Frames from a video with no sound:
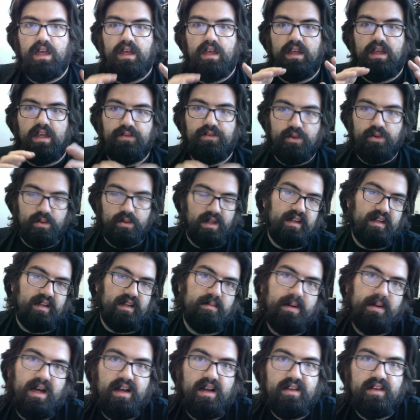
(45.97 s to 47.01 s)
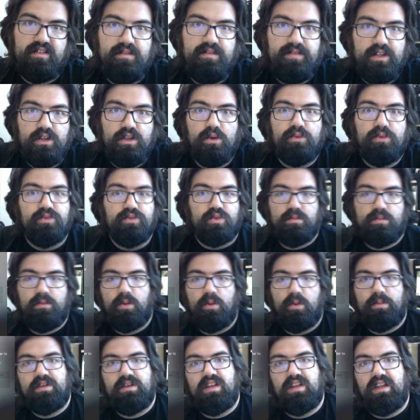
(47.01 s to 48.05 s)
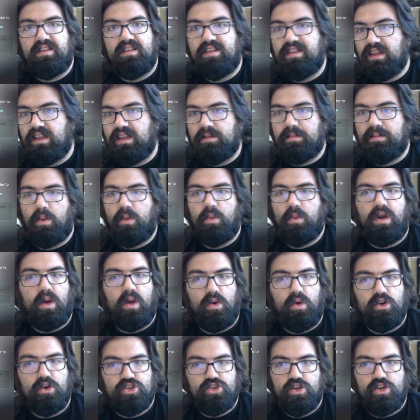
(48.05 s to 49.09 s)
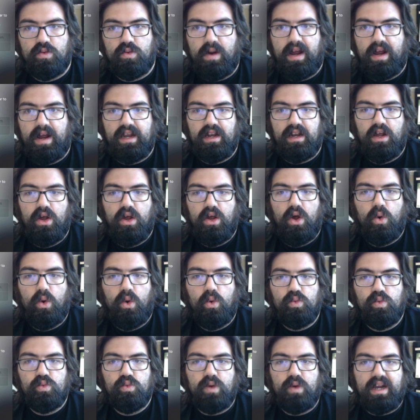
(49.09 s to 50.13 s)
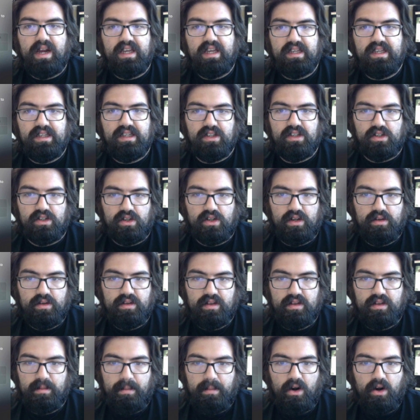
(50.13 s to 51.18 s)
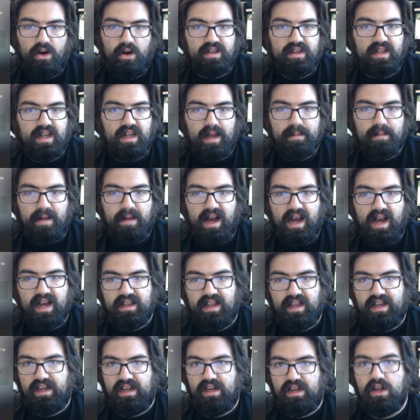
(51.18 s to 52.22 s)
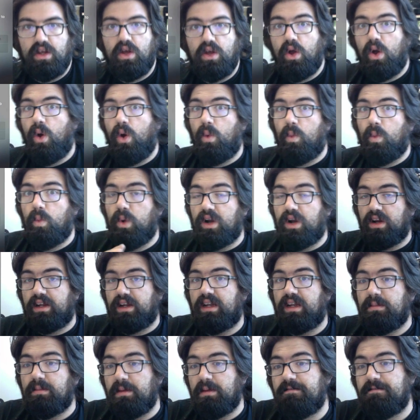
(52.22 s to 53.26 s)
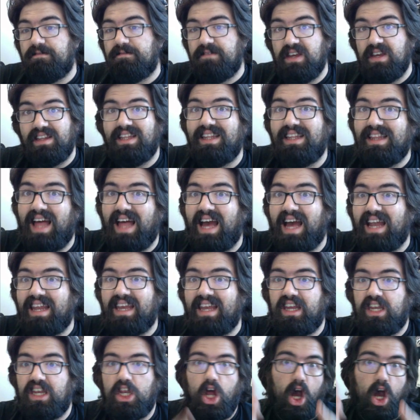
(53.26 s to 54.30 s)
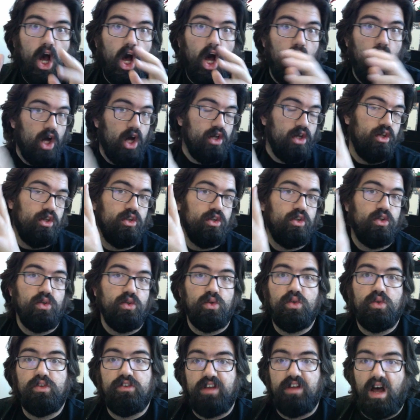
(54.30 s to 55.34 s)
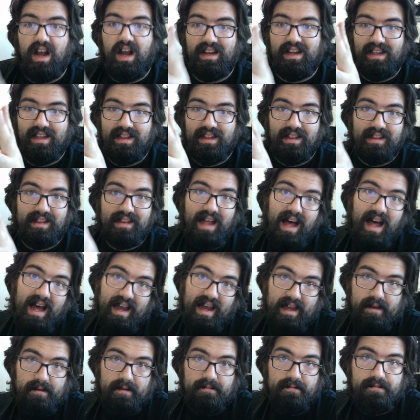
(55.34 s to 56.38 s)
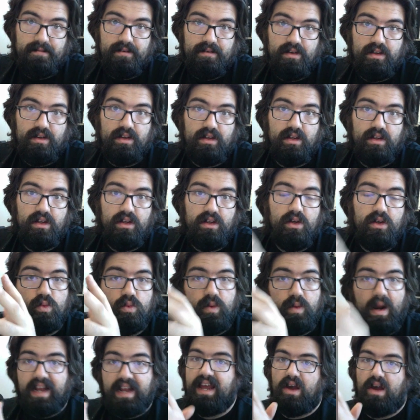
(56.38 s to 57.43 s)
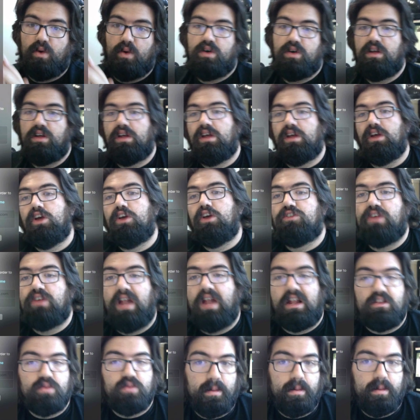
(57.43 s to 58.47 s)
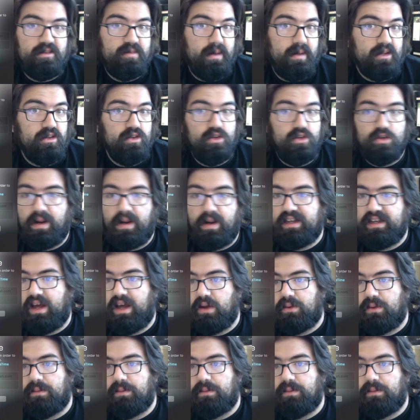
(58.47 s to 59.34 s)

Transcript: If you would like to pause the video for a moment to think about what I want you to write, right here, the part that I am highlighting, we're going to be filling that in on the Google Doc live right now. So that's what I'm expecting you to write down.